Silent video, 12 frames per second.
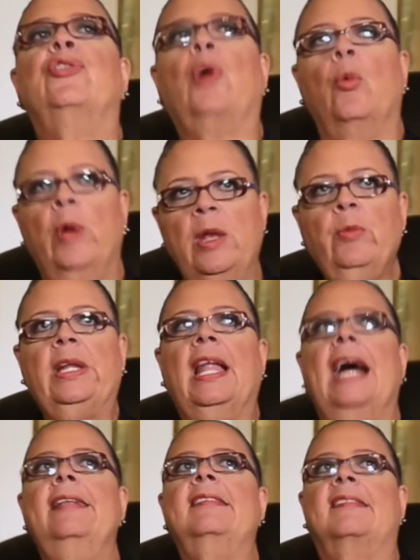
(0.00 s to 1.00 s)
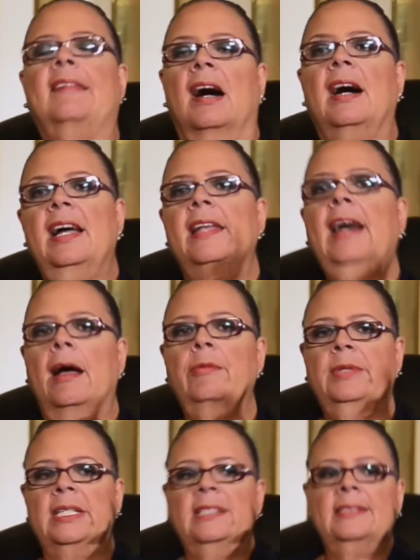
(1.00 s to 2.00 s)
So when will I decide? I
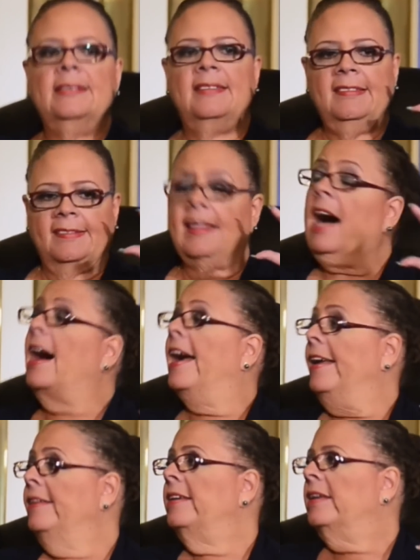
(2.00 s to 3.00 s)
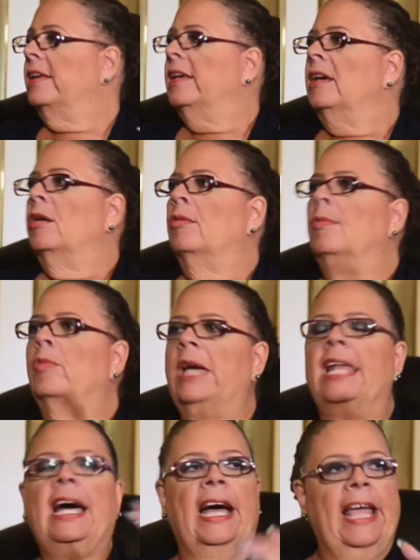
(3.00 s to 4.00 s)
will decide
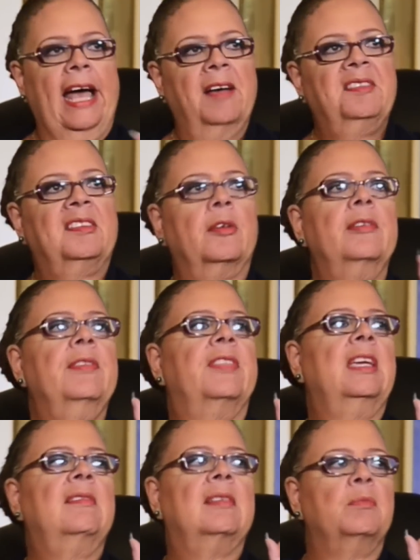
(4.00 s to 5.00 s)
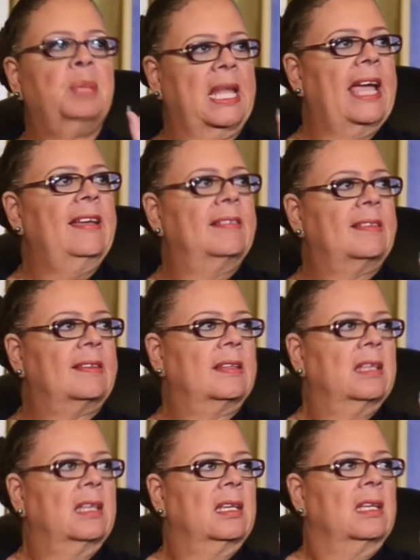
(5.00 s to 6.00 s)
when I have certain things in place.
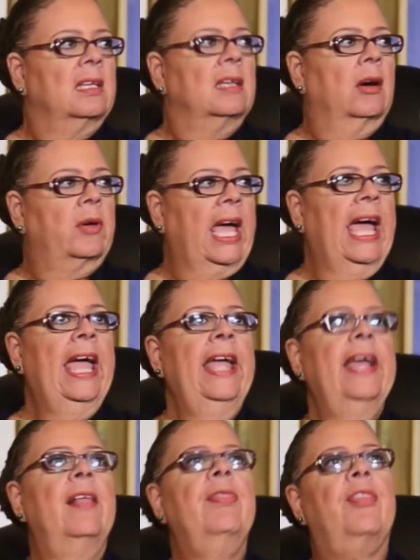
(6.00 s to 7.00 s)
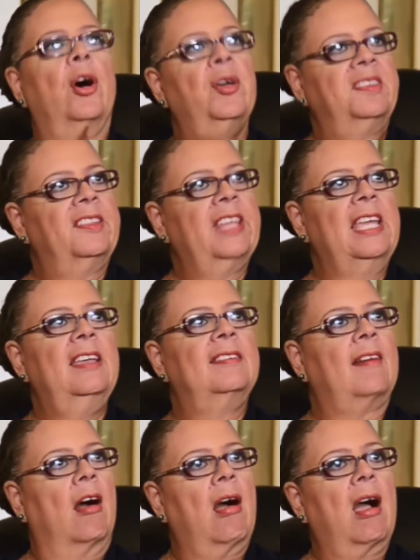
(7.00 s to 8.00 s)
Okay? And those
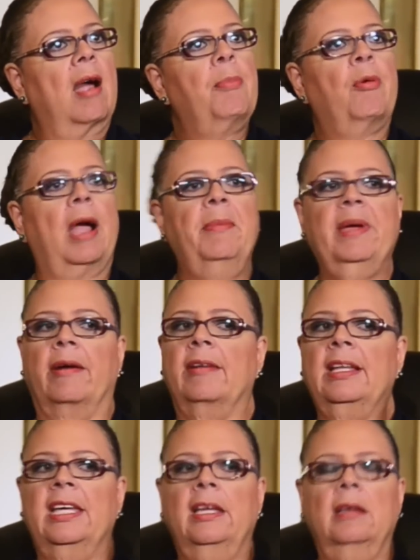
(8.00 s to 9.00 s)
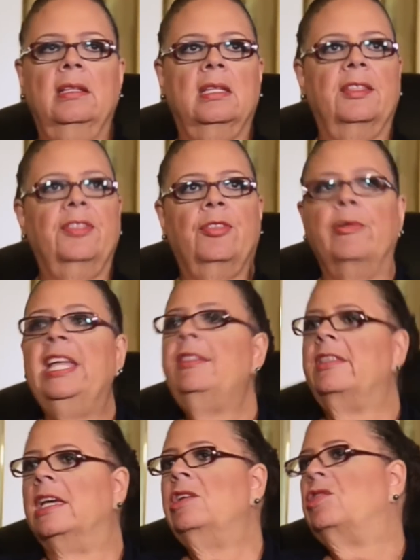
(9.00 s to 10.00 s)
things are primarily the 3
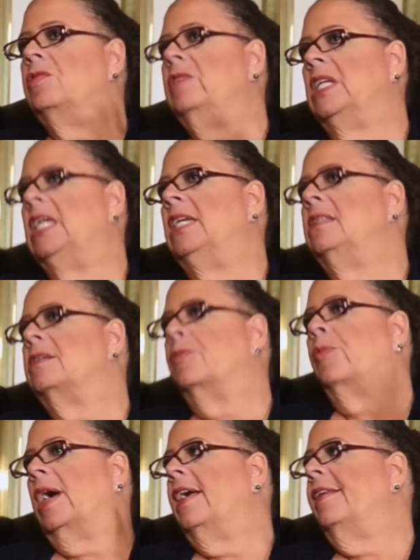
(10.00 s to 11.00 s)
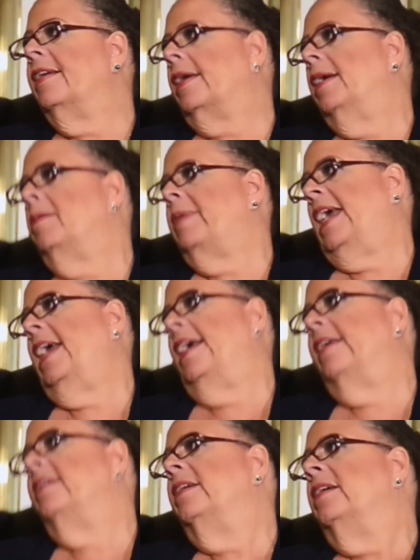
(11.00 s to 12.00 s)
things you need to run a
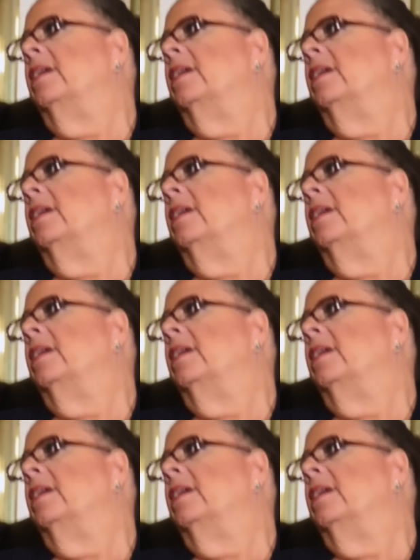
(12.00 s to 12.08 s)
campaign.